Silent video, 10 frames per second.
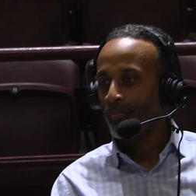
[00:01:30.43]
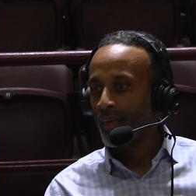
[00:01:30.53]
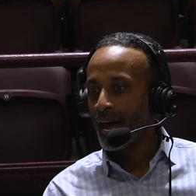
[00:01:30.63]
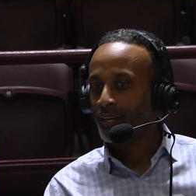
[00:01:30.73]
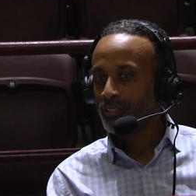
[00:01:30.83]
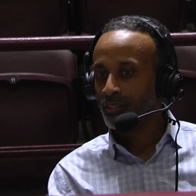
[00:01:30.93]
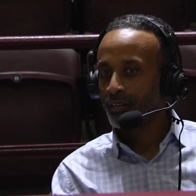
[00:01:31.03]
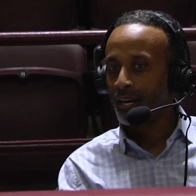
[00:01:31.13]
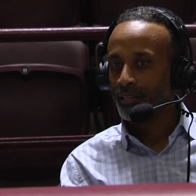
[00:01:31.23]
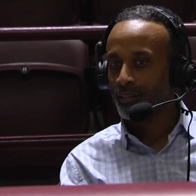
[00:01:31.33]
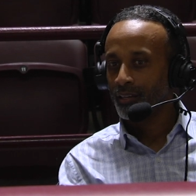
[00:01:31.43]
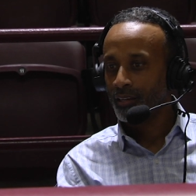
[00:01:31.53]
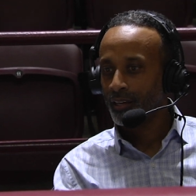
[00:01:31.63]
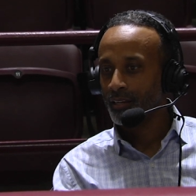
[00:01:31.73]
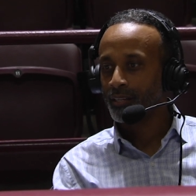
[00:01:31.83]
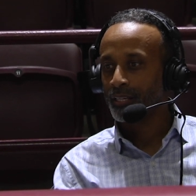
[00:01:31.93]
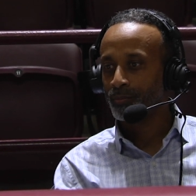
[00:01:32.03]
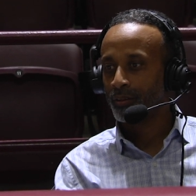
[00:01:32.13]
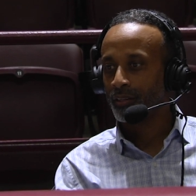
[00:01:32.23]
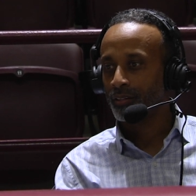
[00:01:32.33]
that Chanette Hicks that's
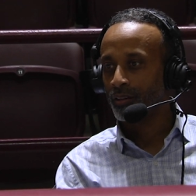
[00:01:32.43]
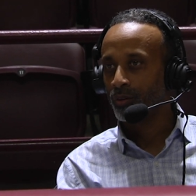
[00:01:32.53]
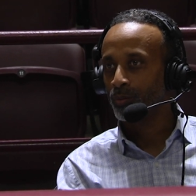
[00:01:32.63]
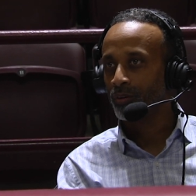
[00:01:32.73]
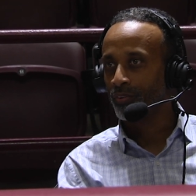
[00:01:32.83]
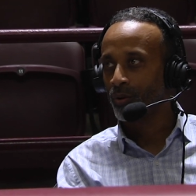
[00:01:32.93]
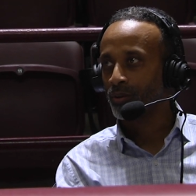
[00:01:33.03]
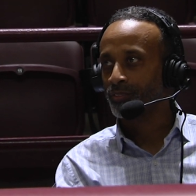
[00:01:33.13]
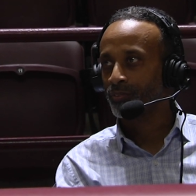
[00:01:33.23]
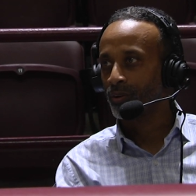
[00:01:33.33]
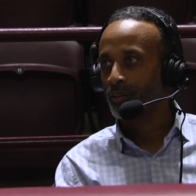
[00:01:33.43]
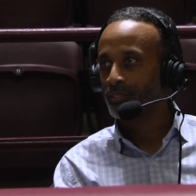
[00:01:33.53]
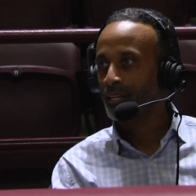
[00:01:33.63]
been you know uber focused for us,